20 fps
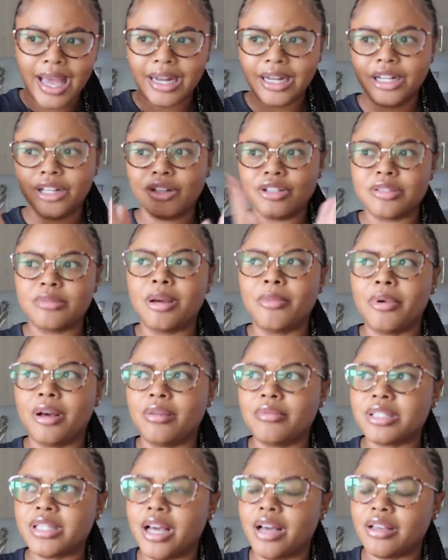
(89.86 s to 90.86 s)
I need to go to my
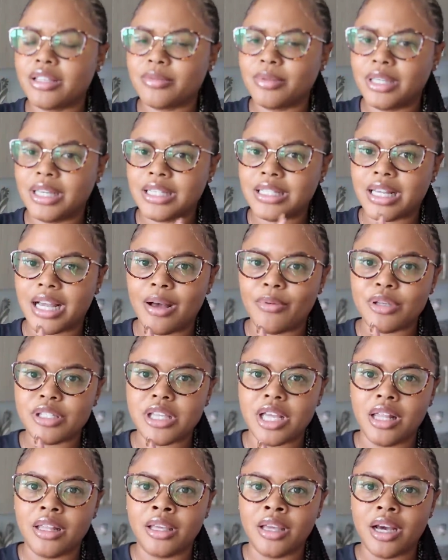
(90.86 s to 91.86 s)
mom's house because, like I was
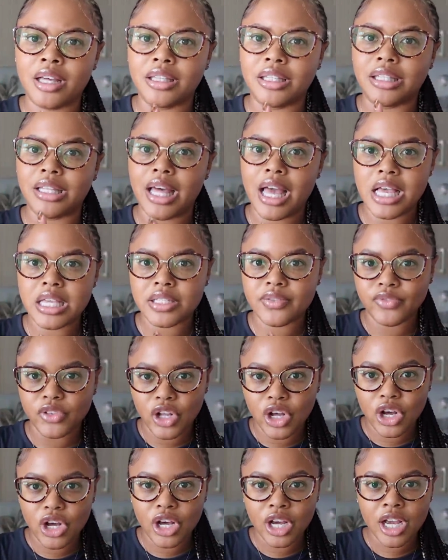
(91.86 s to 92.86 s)
telling y'all in the last
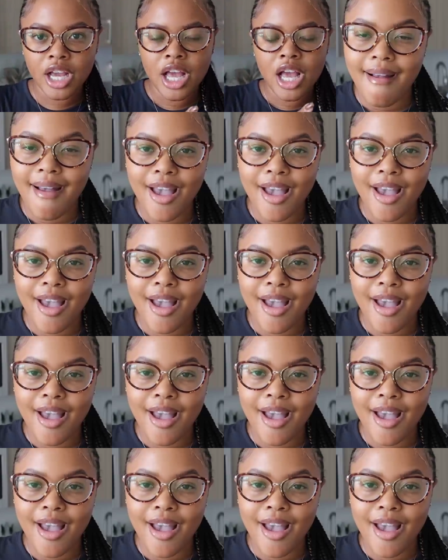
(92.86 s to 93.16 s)
vlog,